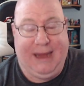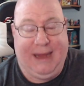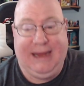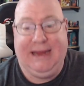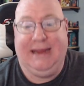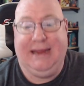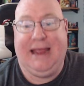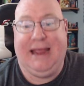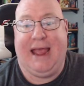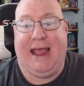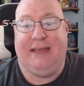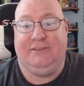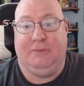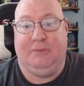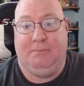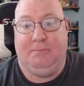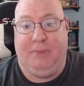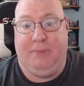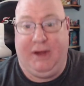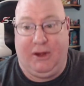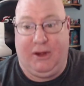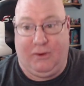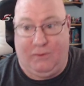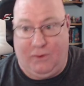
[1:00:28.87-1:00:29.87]
He has a
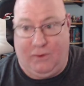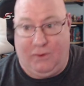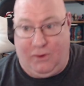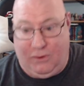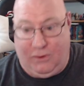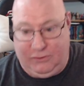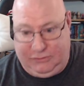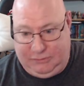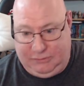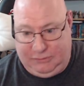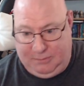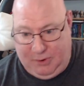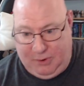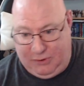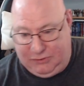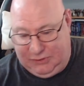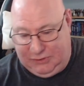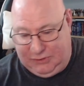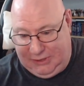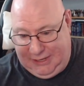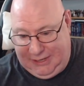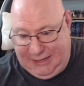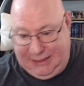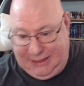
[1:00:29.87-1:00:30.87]
bigger role
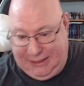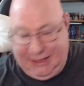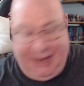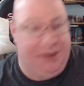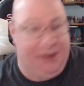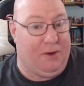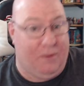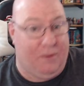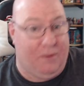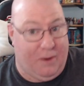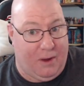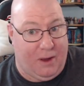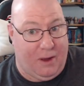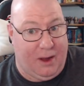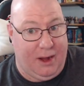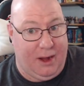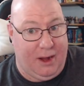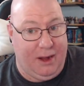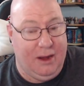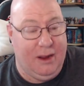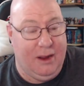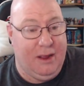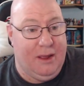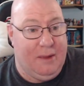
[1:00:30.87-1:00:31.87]
supposedly later on,